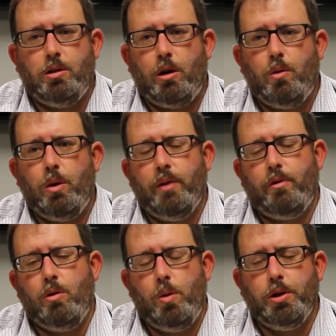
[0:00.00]
are, whatever
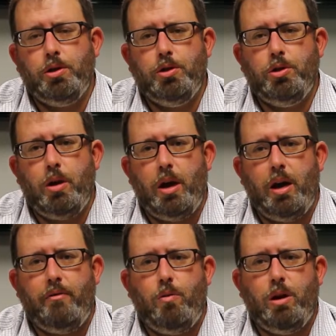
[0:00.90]
questions you
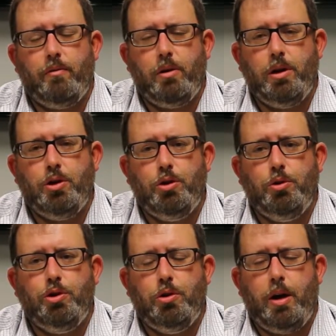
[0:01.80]
have, whatever
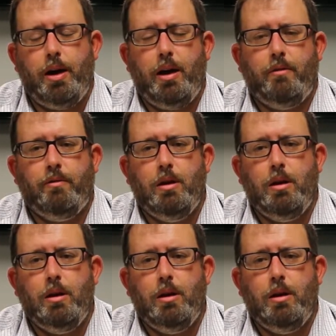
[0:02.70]
issues you have,